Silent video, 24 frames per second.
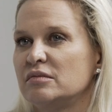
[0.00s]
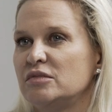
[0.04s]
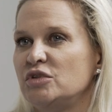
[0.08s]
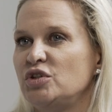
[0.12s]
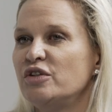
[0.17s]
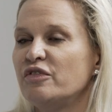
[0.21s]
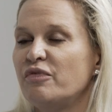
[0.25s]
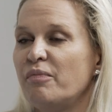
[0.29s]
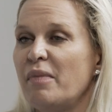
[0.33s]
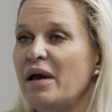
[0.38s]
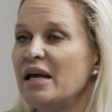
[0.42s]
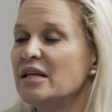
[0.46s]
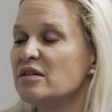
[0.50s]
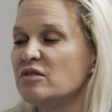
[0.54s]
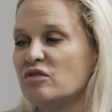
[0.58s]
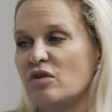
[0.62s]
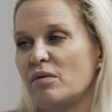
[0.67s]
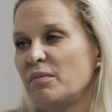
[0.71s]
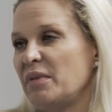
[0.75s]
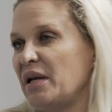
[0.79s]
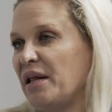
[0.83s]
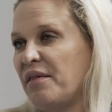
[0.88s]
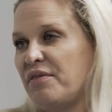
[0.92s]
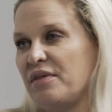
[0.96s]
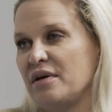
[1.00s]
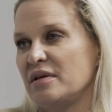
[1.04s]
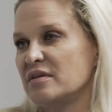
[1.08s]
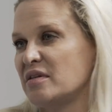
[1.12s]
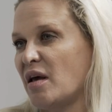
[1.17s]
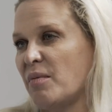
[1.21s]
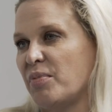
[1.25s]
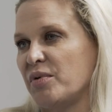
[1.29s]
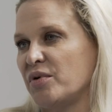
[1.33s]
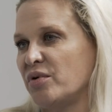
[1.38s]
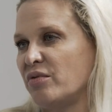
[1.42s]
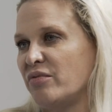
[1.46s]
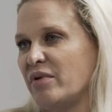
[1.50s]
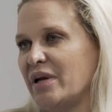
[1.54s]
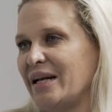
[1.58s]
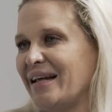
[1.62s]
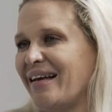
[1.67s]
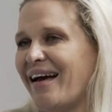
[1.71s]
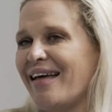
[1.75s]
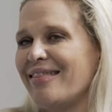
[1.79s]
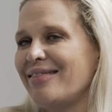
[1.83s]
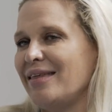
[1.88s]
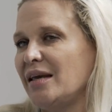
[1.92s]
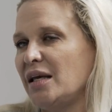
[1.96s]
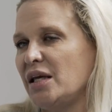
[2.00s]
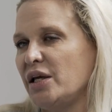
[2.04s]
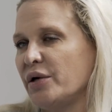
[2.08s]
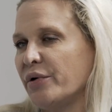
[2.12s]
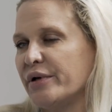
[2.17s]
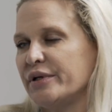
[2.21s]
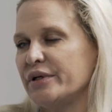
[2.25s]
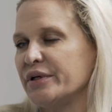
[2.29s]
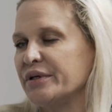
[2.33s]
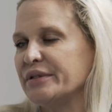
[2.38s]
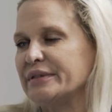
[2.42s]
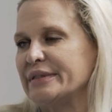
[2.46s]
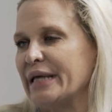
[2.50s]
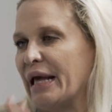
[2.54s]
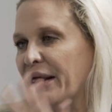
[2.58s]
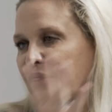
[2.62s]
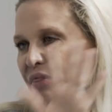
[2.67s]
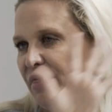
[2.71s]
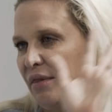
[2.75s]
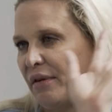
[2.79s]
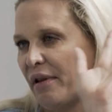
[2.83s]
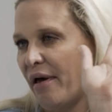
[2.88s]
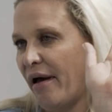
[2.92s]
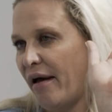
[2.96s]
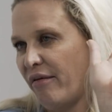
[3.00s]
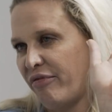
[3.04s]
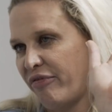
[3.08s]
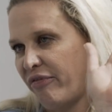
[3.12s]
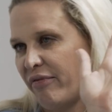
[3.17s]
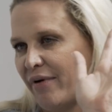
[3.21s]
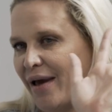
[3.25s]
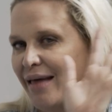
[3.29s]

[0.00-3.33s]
You've made so many things happen already. I think you're on your 10th life.